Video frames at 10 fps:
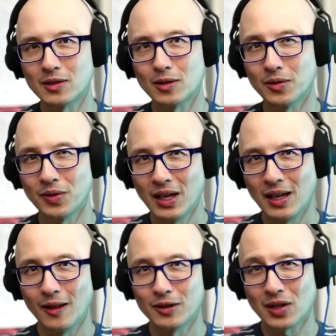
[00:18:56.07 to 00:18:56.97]
so
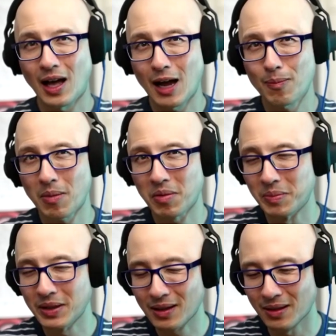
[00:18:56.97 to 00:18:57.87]
there's a high
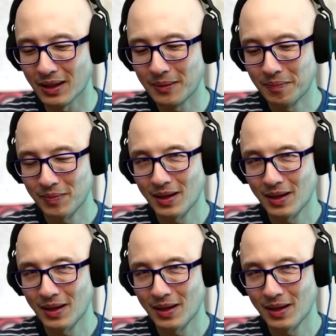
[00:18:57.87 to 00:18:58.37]
probability